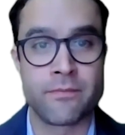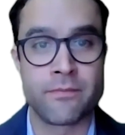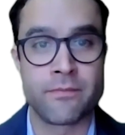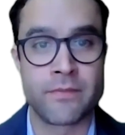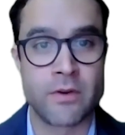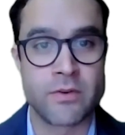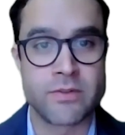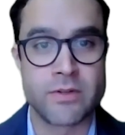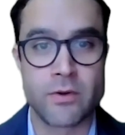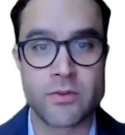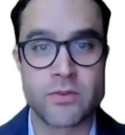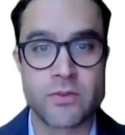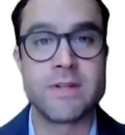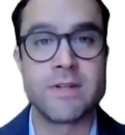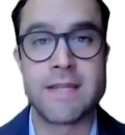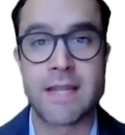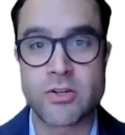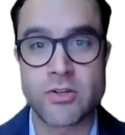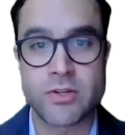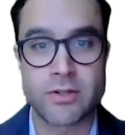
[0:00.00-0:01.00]
There's no
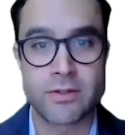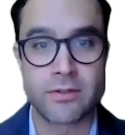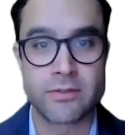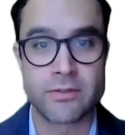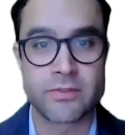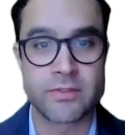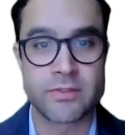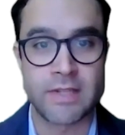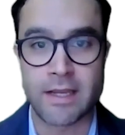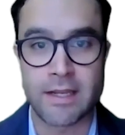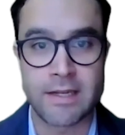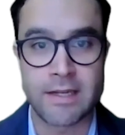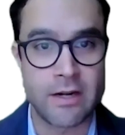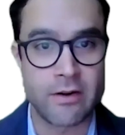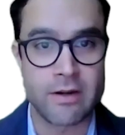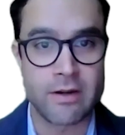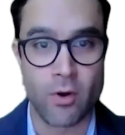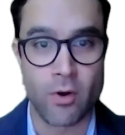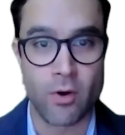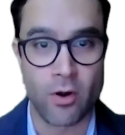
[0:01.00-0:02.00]
traditional
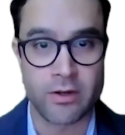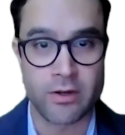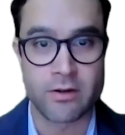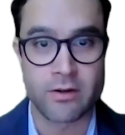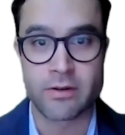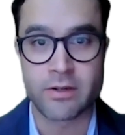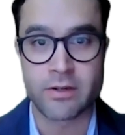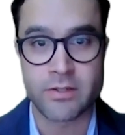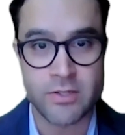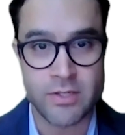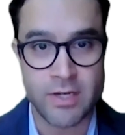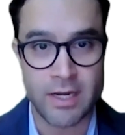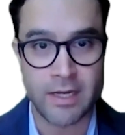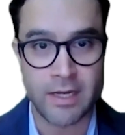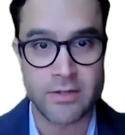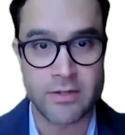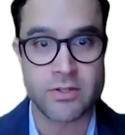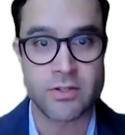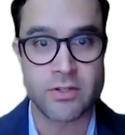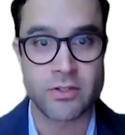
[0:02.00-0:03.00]
secondary market or
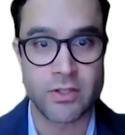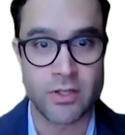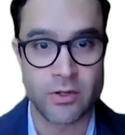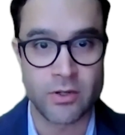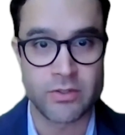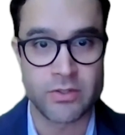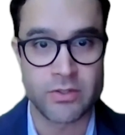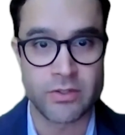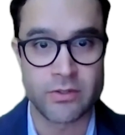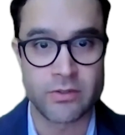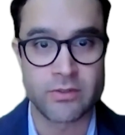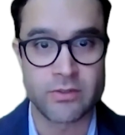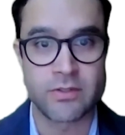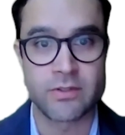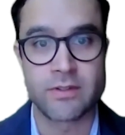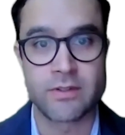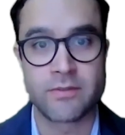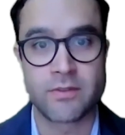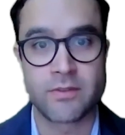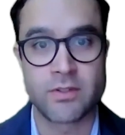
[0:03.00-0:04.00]
exchange to go to
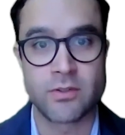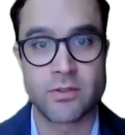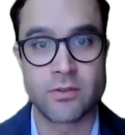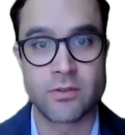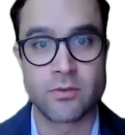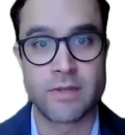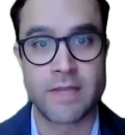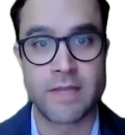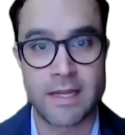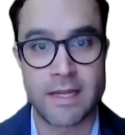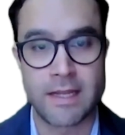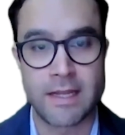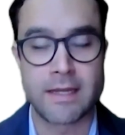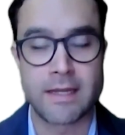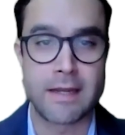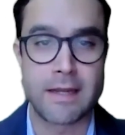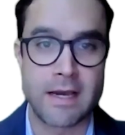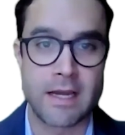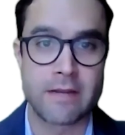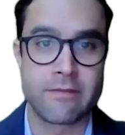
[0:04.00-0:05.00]
get
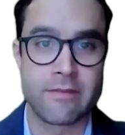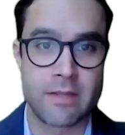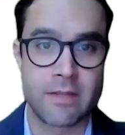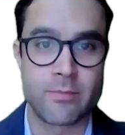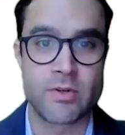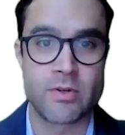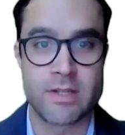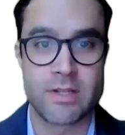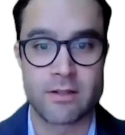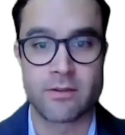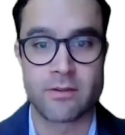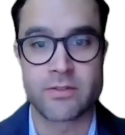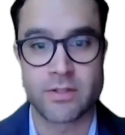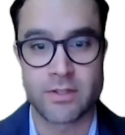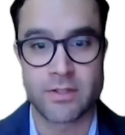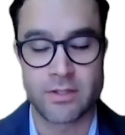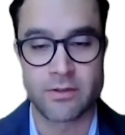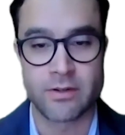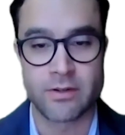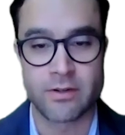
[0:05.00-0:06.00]
in and out of any particular
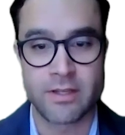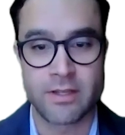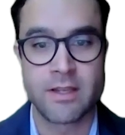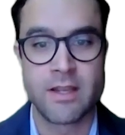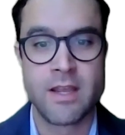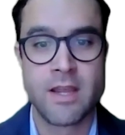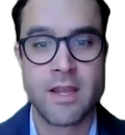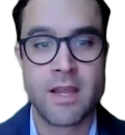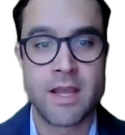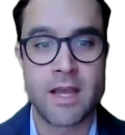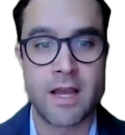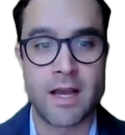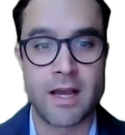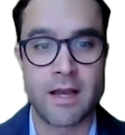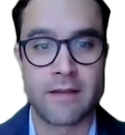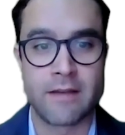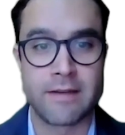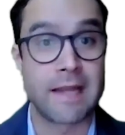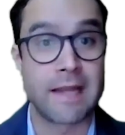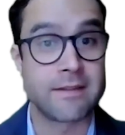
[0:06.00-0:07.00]
security.
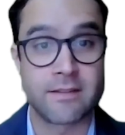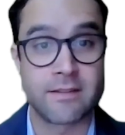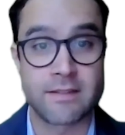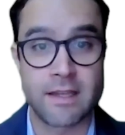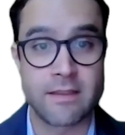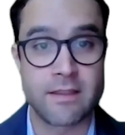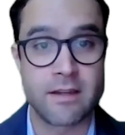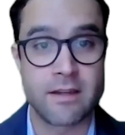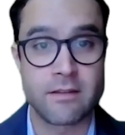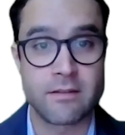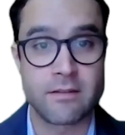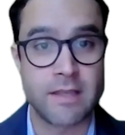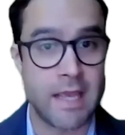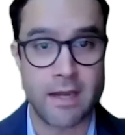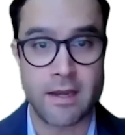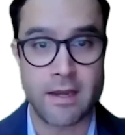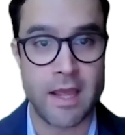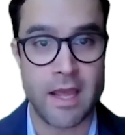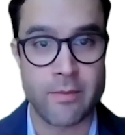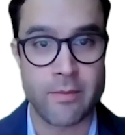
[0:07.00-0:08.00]
Not to say that it
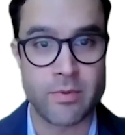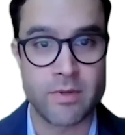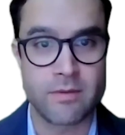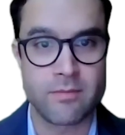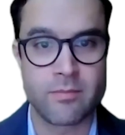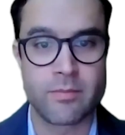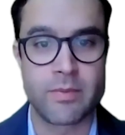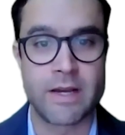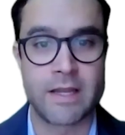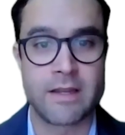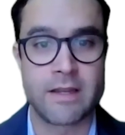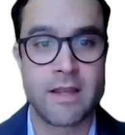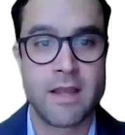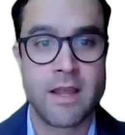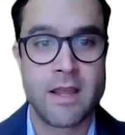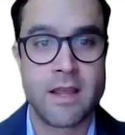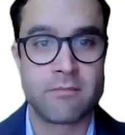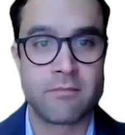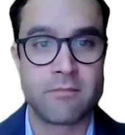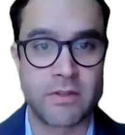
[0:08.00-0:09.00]
can't happen, but
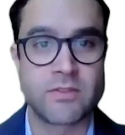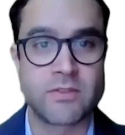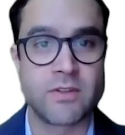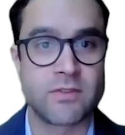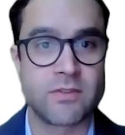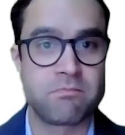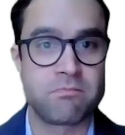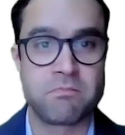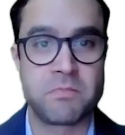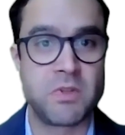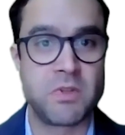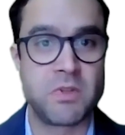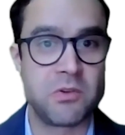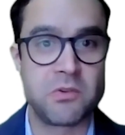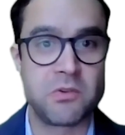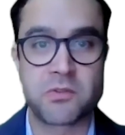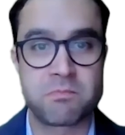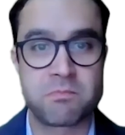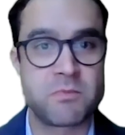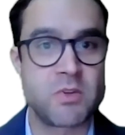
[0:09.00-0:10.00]
let's just
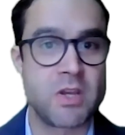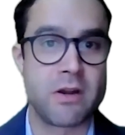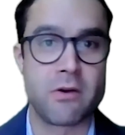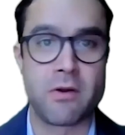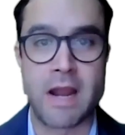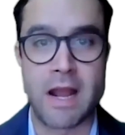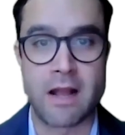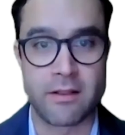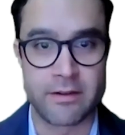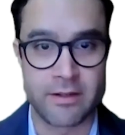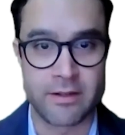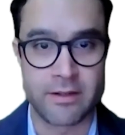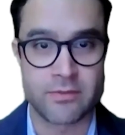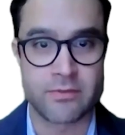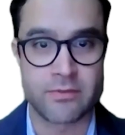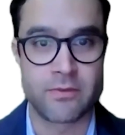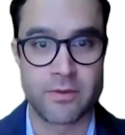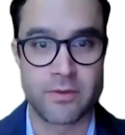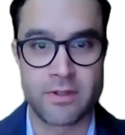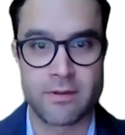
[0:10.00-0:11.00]
use
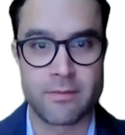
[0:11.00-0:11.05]
generalities